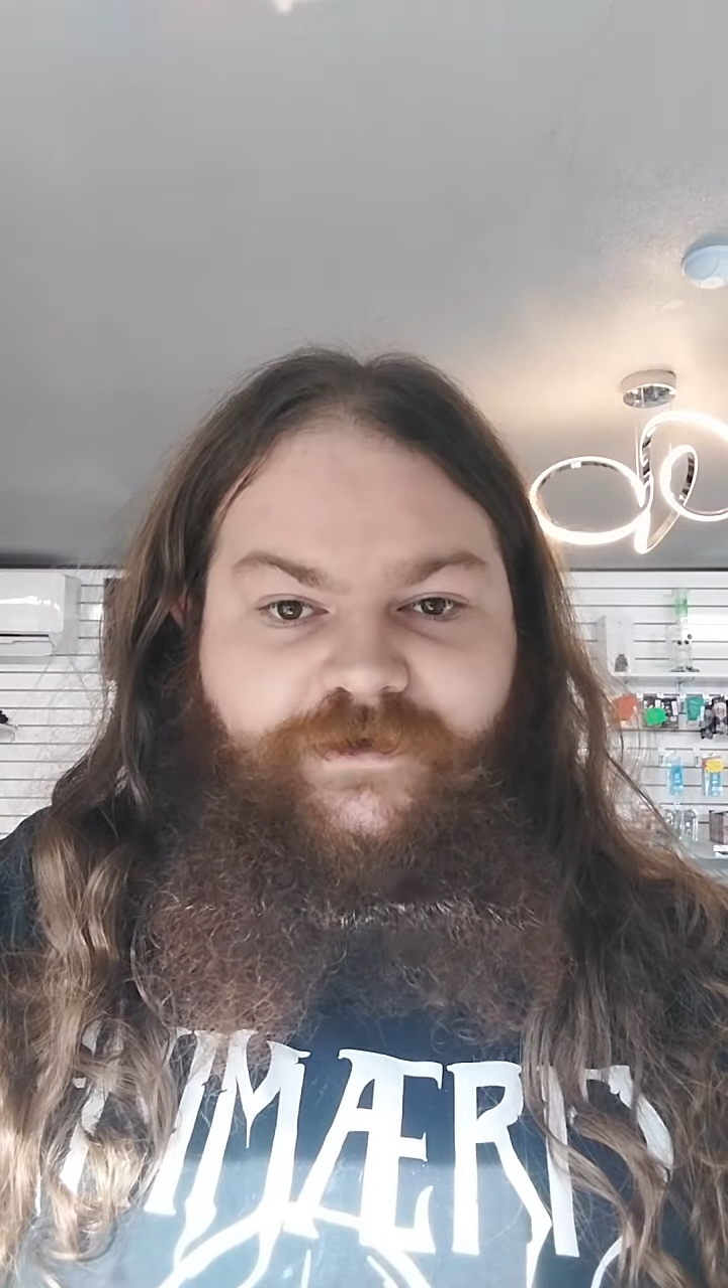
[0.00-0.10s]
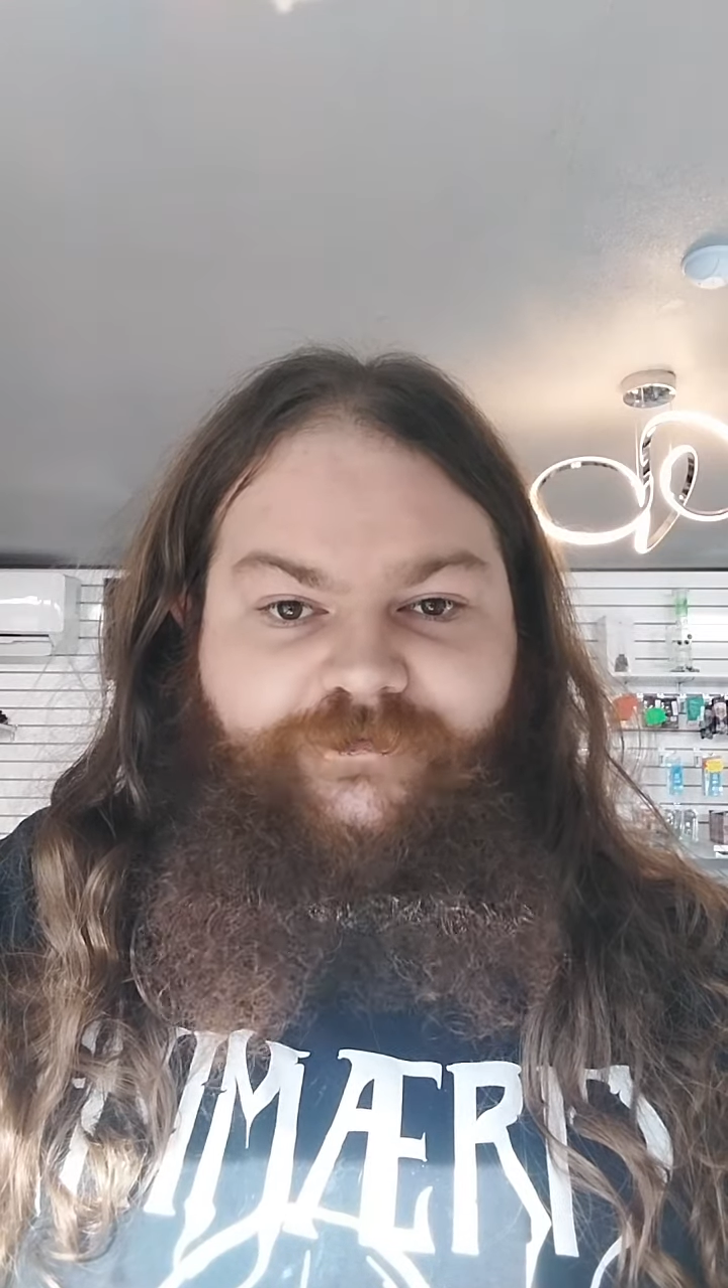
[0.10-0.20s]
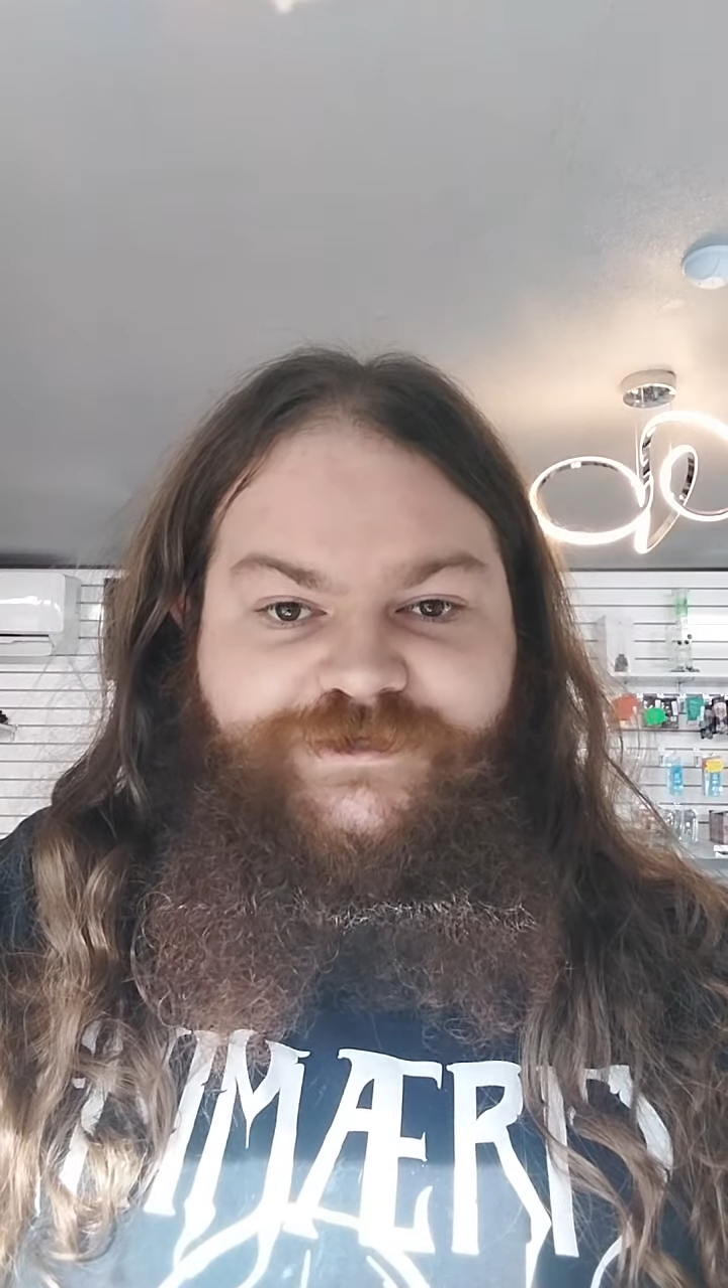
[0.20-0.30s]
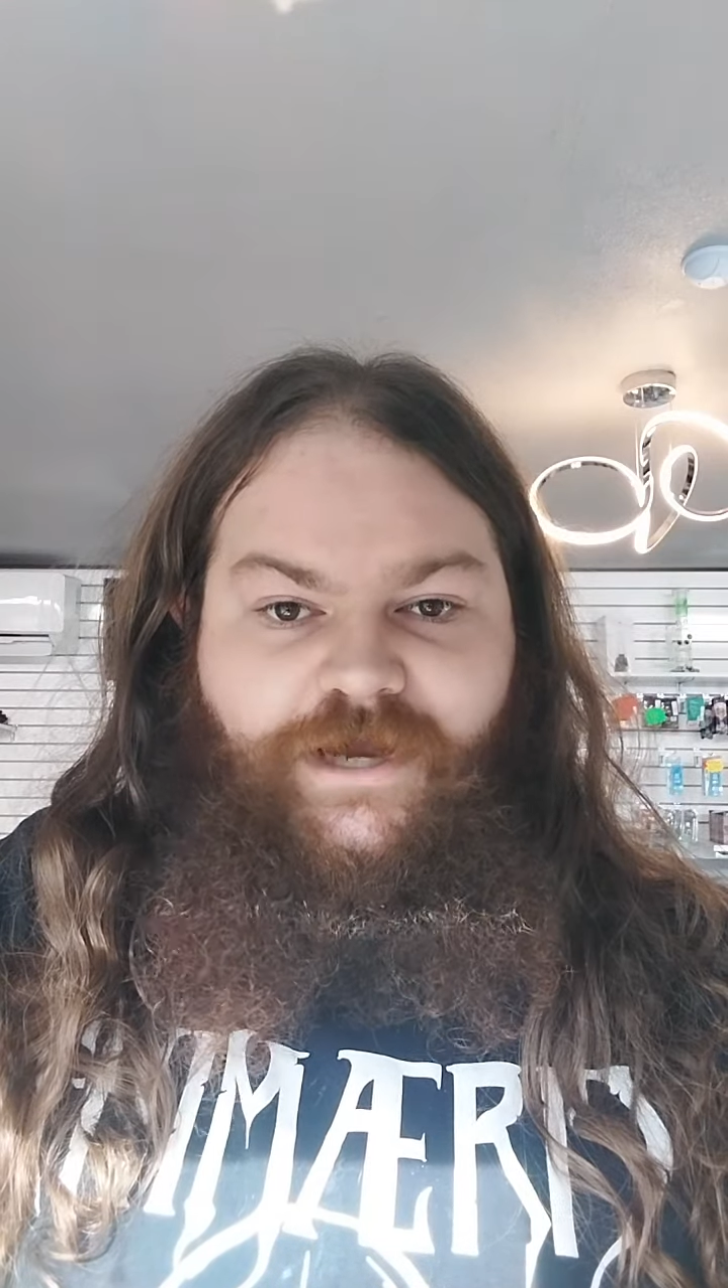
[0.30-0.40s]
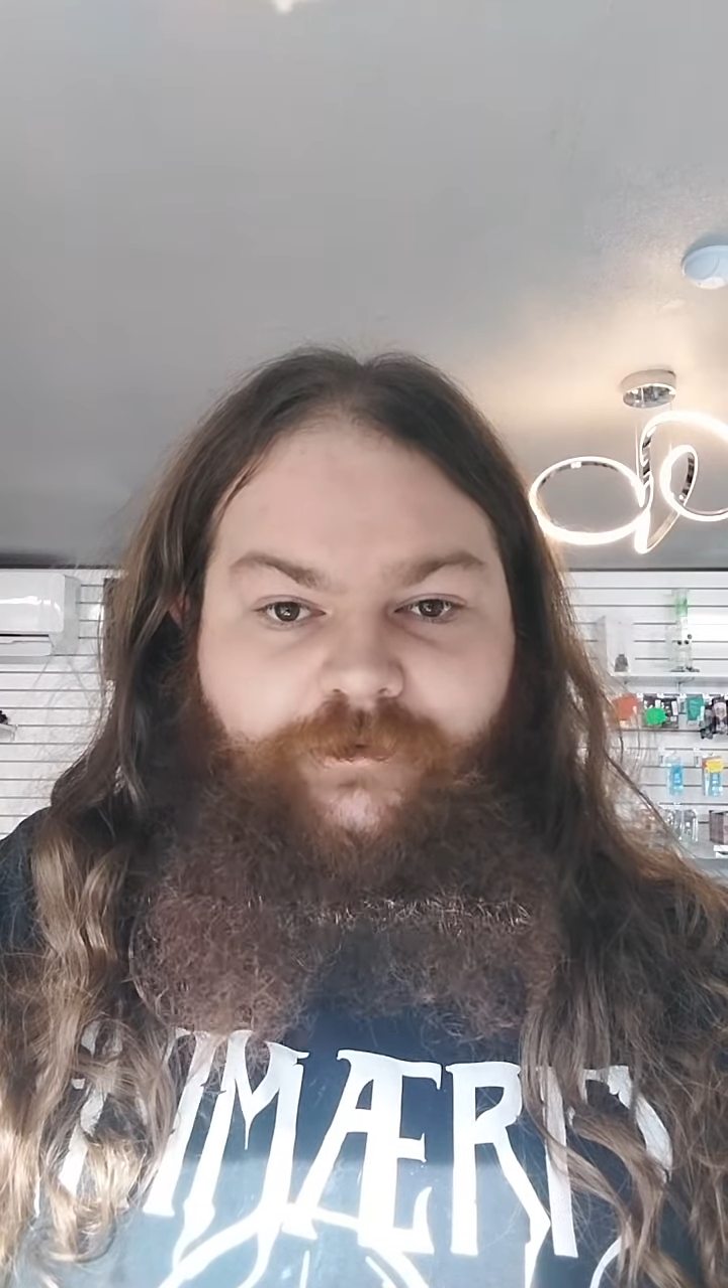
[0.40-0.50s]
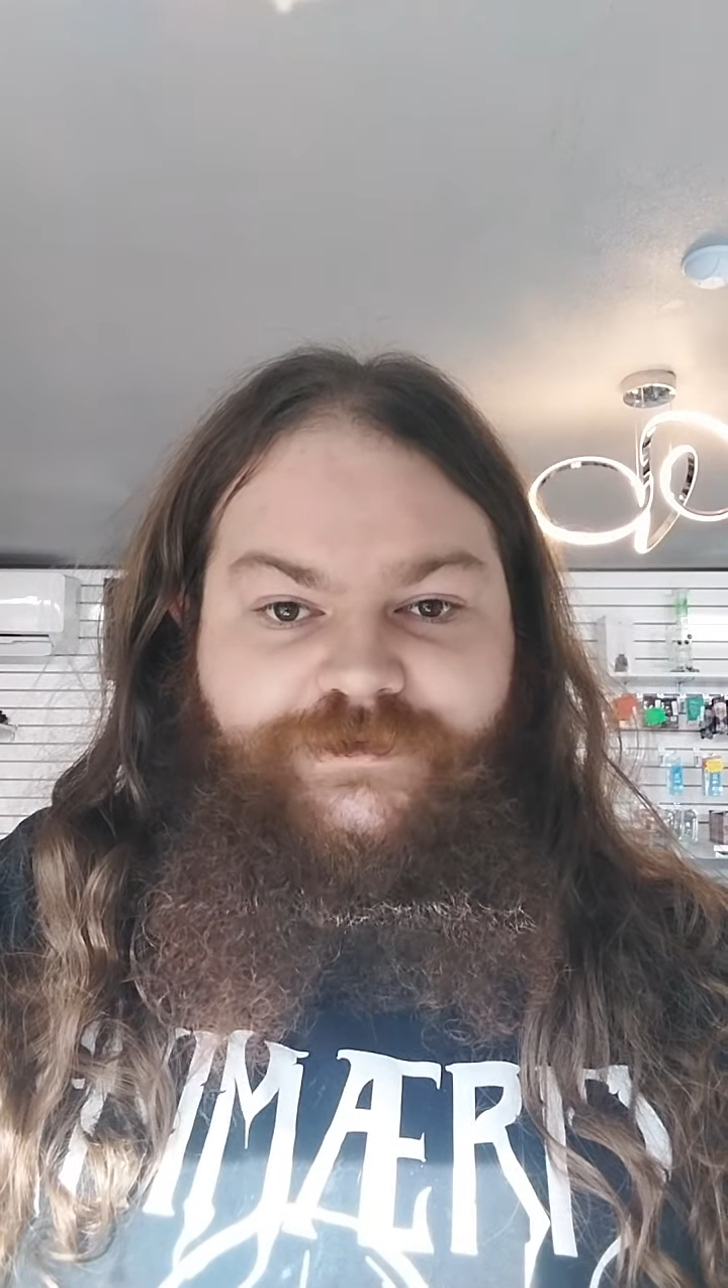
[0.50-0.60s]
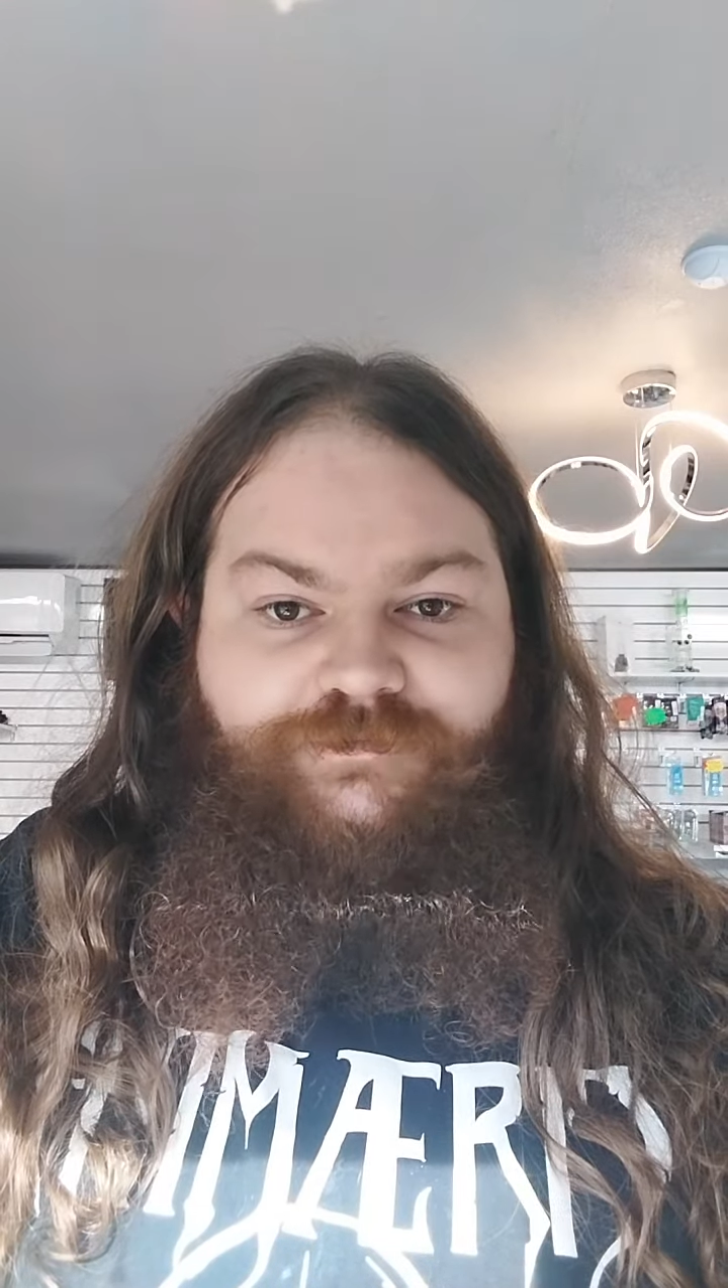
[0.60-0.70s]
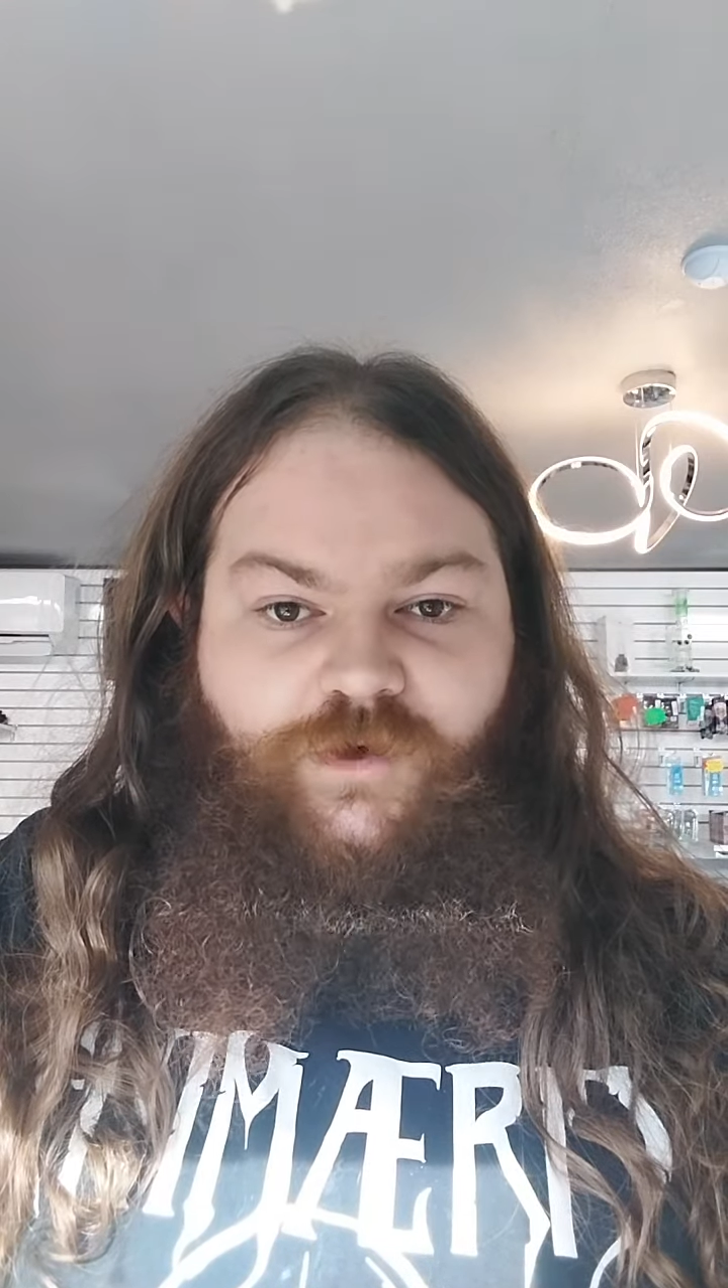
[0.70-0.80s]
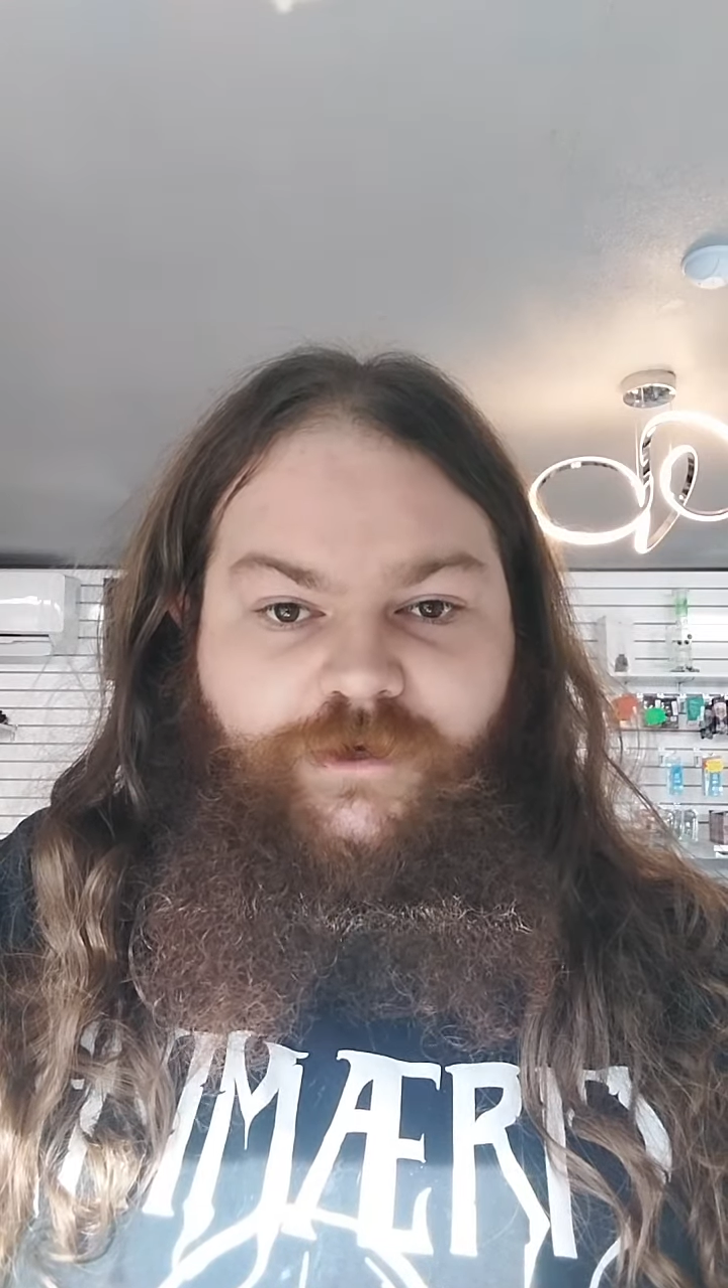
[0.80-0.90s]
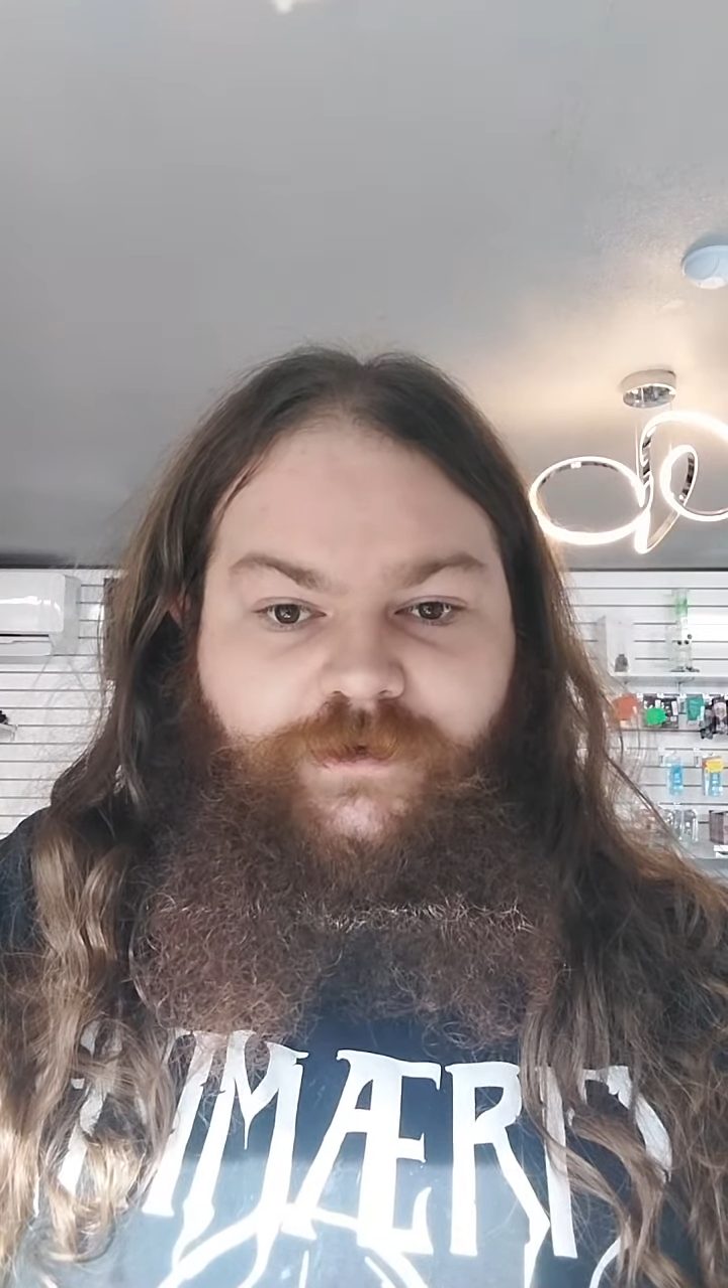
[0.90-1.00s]
the child's
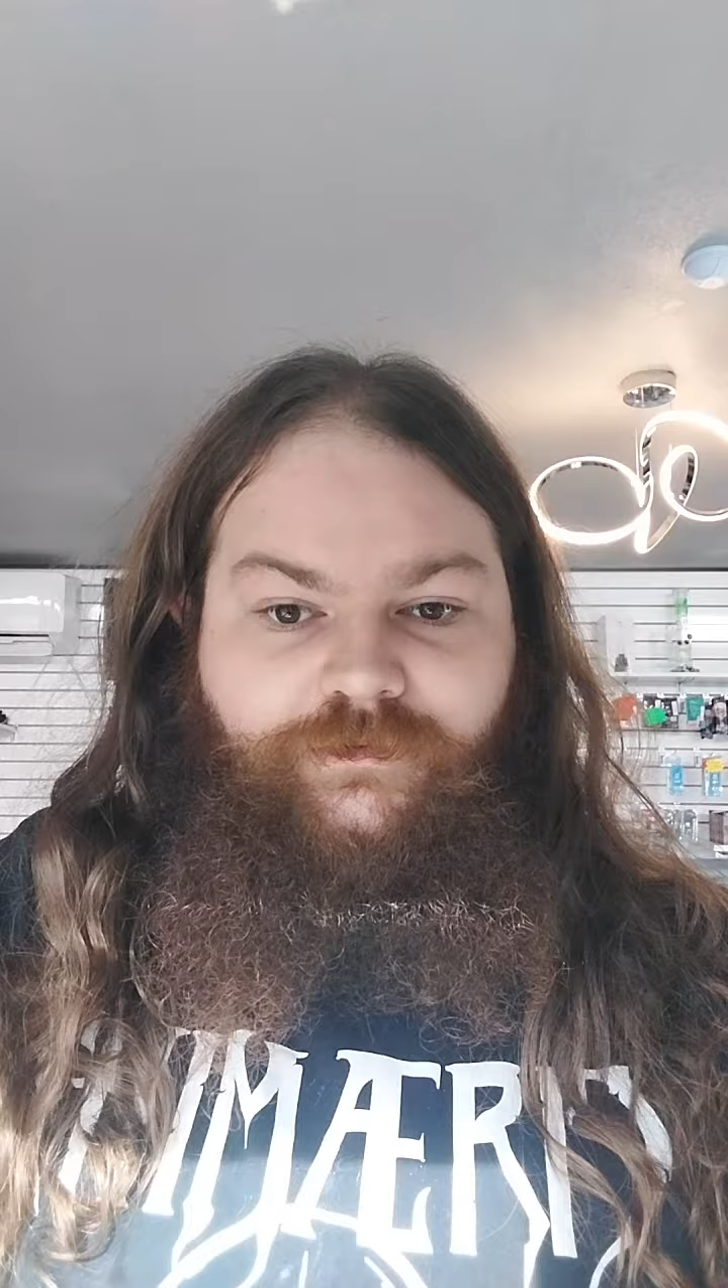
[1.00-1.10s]
murder.